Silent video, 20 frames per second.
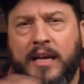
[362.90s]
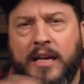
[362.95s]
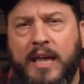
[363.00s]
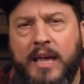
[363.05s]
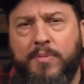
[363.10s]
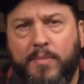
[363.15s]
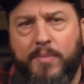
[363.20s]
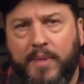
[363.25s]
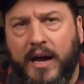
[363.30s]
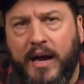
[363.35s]

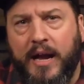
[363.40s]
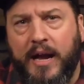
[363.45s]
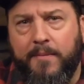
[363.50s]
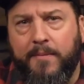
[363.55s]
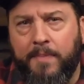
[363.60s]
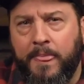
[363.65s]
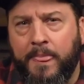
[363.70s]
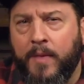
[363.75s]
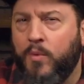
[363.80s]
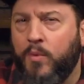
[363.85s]
keep in mind,
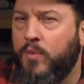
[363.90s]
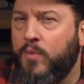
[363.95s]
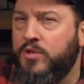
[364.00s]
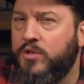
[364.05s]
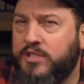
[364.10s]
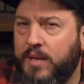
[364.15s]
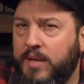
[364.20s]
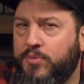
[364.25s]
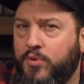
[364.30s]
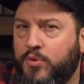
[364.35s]
when we
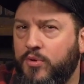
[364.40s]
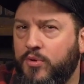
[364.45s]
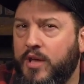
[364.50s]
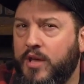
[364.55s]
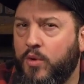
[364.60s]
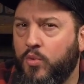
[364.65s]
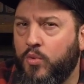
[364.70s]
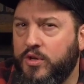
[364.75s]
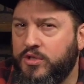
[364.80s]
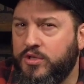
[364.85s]
stepped through
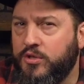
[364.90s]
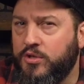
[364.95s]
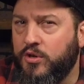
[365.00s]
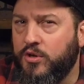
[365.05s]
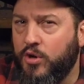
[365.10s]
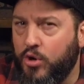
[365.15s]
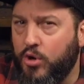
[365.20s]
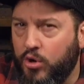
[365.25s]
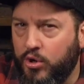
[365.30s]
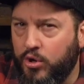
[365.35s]
that
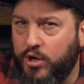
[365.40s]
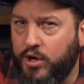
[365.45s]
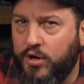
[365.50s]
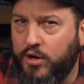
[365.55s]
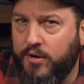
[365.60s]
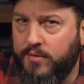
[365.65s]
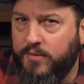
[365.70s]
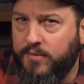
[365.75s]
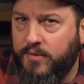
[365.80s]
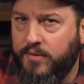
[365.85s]
wizard
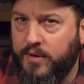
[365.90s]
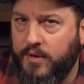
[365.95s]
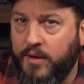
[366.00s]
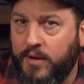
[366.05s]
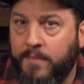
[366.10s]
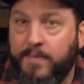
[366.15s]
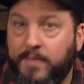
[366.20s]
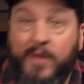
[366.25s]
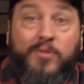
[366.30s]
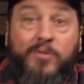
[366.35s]
earlier,
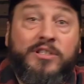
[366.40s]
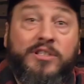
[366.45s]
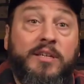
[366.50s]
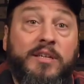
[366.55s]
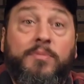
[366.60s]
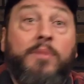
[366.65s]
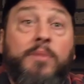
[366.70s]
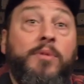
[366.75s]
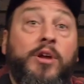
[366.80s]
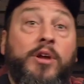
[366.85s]
that was
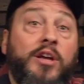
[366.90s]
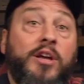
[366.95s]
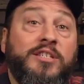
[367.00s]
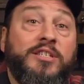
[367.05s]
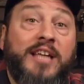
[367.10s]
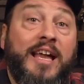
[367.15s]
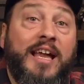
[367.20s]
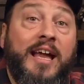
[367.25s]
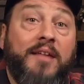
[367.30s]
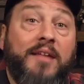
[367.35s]
simply because
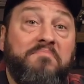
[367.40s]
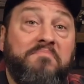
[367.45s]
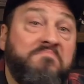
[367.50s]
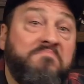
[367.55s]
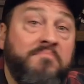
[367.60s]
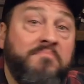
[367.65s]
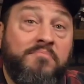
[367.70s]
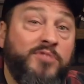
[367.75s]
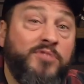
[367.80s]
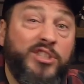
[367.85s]
I had
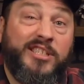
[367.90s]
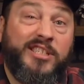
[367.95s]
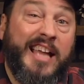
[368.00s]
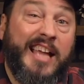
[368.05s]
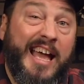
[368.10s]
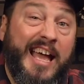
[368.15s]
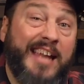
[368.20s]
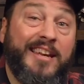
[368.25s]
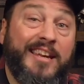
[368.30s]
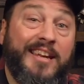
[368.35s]
just
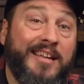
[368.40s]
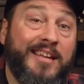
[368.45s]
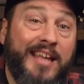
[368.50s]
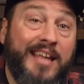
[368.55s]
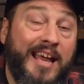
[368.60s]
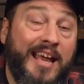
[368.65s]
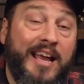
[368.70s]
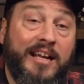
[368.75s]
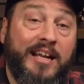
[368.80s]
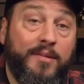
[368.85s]
added a
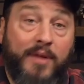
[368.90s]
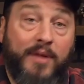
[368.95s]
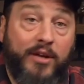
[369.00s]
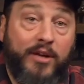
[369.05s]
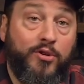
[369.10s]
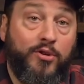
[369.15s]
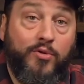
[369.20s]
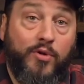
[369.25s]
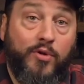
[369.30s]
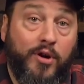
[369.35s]
tag to my
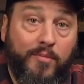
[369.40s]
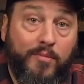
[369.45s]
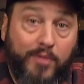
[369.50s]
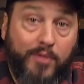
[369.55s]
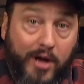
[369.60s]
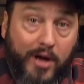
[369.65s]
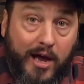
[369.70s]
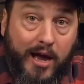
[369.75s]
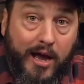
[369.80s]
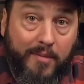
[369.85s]
2-arm
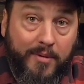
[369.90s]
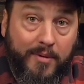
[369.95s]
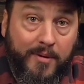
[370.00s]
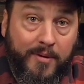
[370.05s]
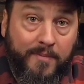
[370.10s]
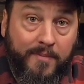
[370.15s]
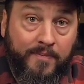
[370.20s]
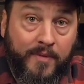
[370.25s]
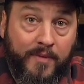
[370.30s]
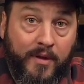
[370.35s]
knob.
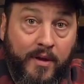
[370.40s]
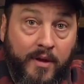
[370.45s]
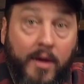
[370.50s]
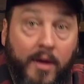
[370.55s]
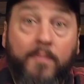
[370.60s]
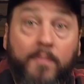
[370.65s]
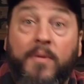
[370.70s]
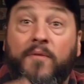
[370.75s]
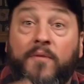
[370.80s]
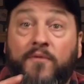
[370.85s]

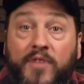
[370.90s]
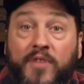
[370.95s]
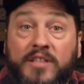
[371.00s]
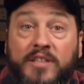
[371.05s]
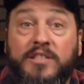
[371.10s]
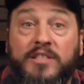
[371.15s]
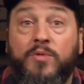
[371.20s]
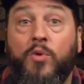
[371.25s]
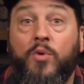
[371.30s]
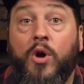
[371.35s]
But
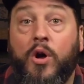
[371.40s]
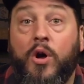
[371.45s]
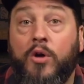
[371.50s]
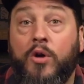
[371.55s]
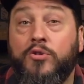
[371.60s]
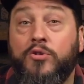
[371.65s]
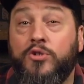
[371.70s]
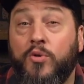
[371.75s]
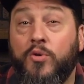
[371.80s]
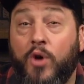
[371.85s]
Physna will
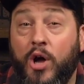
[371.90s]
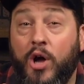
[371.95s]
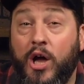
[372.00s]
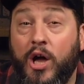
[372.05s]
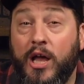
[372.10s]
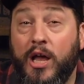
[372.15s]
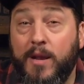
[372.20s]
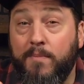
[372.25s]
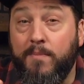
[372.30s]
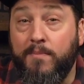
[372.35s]
also
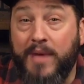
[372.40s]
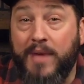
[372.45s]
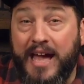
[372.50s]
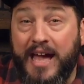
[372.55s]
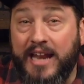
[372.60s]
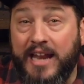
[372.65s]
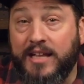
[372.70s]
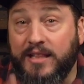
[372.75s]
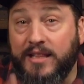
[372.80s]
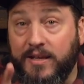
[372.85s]

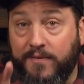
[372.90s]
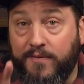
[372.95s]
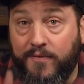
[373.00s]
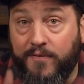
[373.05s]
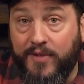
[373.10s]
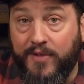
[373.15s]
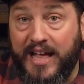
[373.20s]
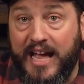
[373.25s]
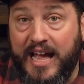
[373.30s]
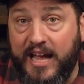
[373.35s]
automatically
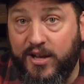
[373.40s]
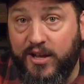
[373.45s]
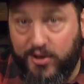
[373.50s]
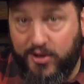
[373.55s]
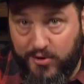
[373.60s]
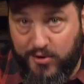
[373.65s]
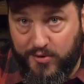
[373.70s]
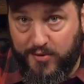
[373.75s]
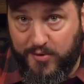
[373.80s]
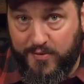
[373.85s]
flag
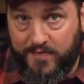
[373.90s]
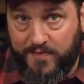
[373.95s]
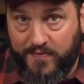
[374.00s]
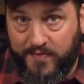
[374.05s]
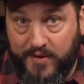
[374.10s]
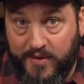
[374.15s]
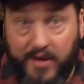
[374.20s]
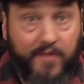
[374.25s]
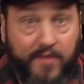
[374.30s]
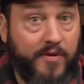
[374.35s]
you
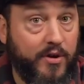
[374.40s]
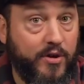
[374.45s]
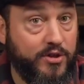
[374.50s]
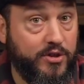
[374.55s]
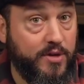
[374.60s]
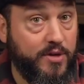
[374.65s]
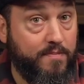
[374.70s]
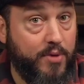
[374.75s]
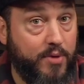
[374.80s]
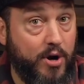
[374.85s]
if
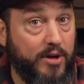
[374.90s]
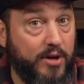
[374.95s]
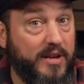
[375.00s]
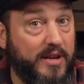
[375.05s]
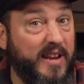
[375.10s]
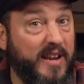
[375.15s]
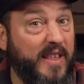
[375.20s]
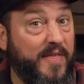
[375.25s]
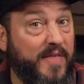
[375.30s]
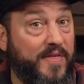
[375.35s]
there's a part
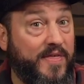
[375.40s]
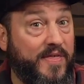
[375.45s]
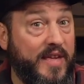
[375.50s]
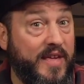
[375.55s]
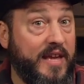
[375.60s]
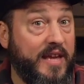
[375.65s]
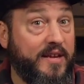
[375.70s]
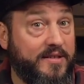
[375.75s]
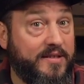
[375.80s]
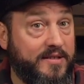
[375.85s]
that it
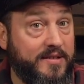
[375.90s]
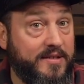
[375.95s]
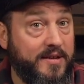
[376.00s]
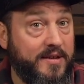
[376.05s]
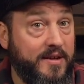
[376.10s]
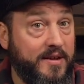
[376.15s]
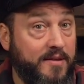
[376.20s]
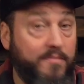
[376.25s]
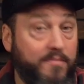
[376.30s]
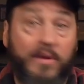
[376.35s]
thinks
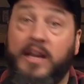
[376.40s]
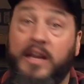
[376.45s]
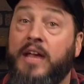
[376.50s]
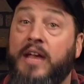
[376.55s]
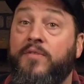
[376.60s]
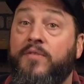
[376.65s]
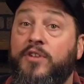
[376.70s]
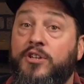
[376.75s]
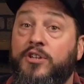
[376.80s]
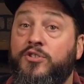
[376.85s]
might
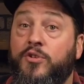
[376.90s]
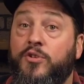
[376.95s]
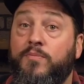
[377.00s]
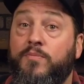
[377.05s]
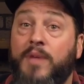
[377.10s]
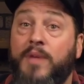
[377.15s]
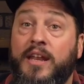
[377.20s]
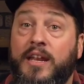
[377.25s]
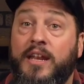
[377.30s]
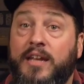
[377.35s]
have additional
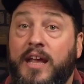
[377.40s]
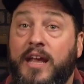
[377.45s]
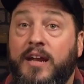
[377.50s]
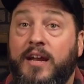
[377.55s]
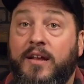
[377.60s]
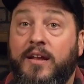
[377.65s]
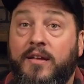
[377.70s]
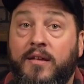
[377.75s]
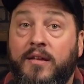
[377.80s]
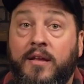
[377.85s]

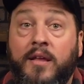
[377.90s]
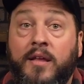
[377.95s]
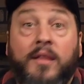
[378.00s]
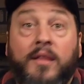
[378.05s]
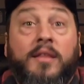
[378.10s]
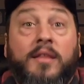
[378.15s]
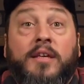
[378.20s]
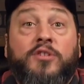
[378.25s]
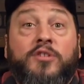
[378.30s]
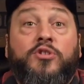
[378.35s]
metadata
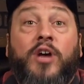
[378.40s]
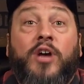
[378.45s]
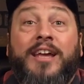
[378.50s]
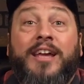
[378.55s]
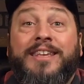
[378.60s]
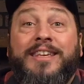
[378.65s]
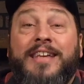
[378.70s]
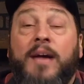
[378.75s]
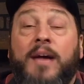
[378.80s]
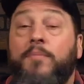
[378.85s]
that has
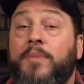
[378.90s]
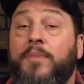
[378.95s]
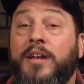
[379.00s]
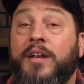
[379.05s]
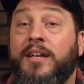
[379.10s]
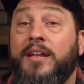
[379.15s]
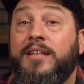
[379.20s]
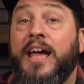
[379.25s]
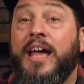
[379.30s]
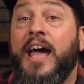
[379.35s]
not yet been
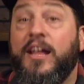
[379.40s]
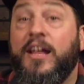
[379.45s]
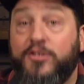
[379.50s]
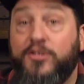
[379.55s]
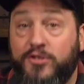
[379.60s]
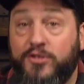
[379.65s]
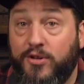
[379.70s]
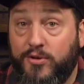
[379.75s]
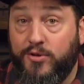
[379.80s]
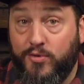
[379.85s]

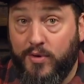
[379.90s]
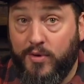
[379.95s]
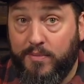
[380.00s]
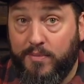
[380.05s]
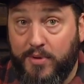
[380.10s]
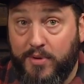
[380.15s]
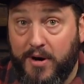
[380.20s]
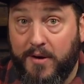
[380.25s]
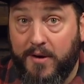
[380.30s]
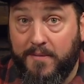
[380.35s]
attached to a
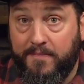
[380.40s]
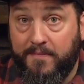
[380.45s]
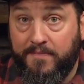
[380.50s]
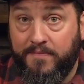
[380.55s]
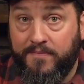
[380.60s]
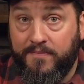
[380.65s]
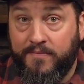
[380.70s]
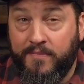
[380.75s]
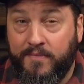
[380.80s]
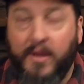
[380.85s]
part.
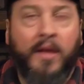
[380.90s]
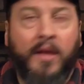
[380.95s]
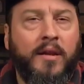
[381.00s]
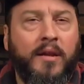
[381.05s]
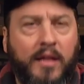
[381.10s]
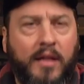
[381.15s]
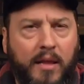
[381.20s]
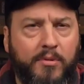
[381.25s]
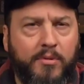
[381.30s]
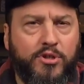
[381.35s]

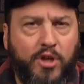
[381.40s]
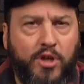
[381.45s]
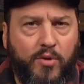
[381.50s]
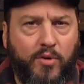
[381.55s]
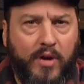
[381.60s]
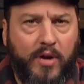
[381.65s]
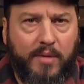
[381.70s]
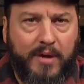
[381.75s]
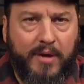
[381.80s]
Now let me show you what I